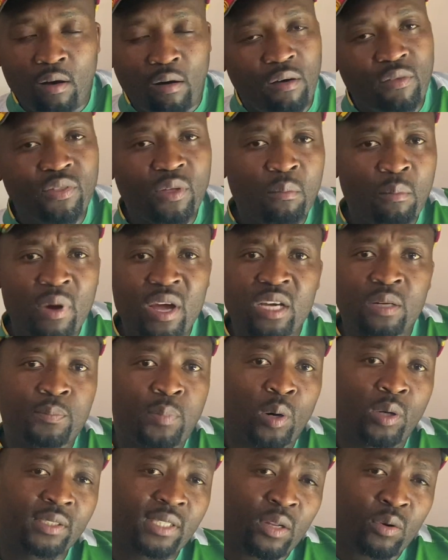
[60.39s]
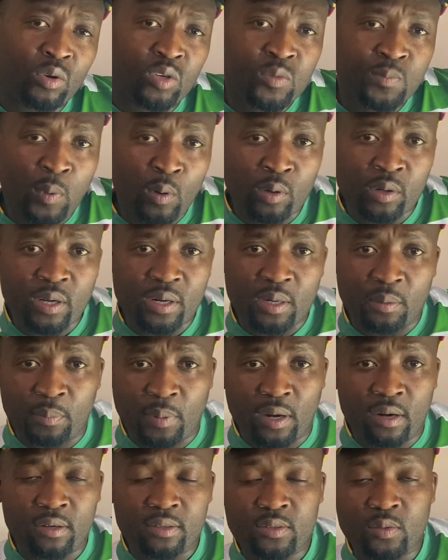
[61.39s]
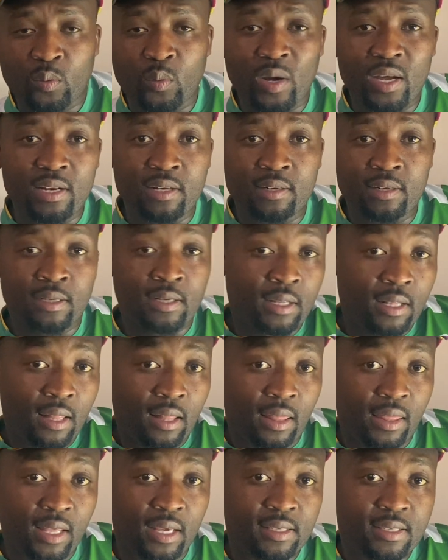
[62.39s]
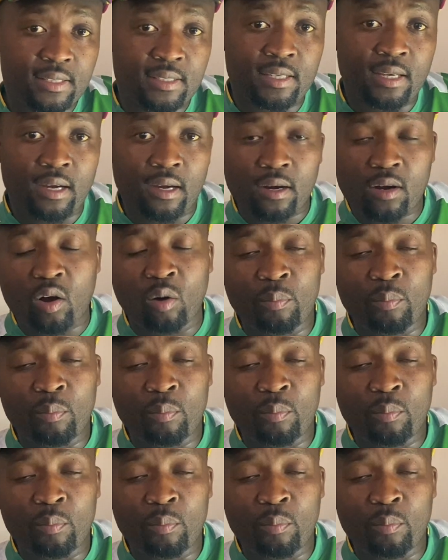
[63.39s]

on the main point that was spoken about when this uh,